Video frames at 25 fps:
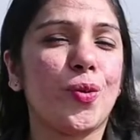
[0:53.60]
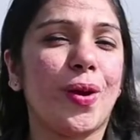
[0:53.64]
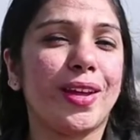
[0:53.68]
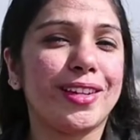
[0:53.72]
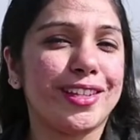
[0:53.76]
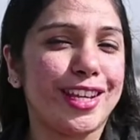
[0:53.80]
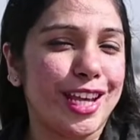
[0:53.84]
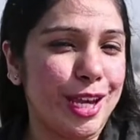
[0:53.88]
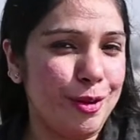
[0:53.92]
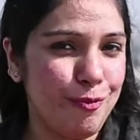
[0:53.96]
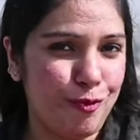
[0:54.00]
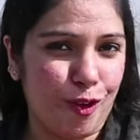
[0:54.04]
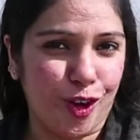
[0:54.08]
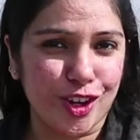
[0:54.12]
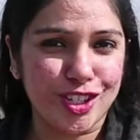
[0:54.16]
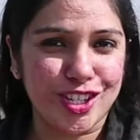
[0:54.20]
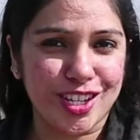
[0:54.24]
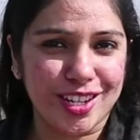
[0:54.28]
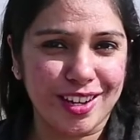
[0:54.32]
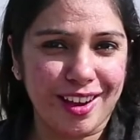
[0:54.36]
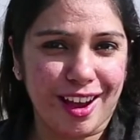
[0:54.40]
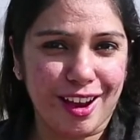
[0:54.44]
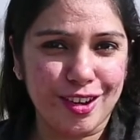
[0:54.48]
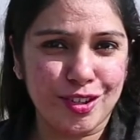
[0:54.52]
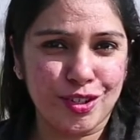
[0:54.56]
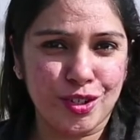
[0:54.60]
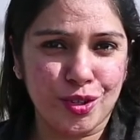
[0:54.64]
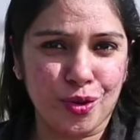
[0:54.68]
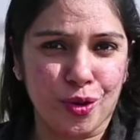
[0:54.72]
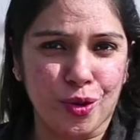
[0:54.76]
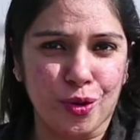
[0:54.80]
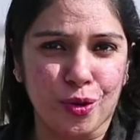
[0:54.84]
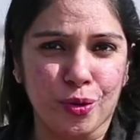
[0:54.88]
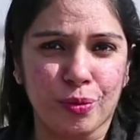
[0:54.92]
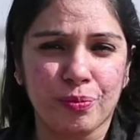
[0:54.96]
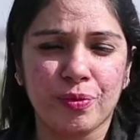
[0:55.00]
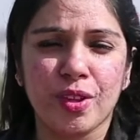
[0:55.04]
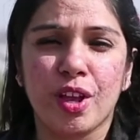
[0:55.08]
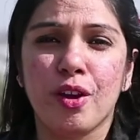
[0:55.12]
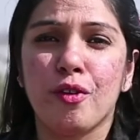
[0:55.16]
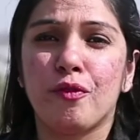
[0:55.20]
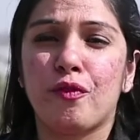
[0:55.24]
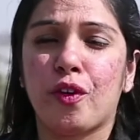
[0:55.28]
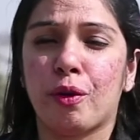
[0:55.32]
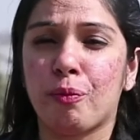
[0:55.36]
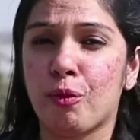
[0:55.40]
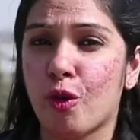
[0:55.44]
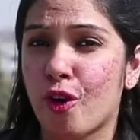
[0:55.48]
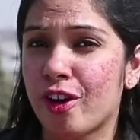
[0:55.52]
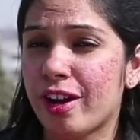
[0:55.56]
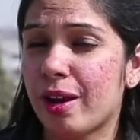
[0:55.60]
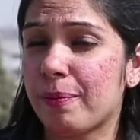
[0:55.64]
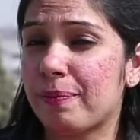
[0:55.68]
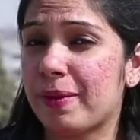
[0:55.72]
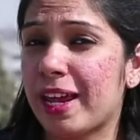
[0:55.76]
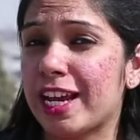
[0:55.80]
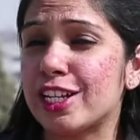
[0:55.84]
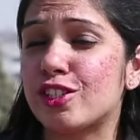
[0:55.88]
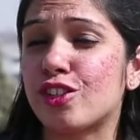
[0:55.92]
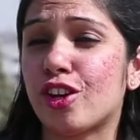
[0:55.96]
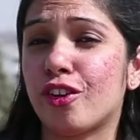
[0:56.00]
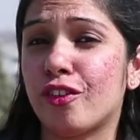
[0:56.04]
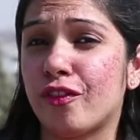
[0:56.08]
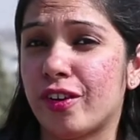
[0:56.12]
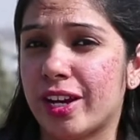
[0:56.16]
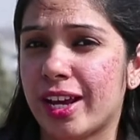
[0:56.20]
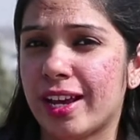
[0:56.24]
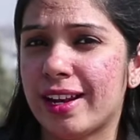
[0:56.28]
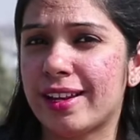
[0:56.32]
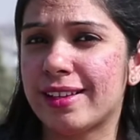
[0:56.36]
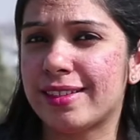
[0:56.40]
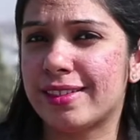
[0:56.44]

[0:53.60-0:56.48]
you and keep watching our show. For more updates on real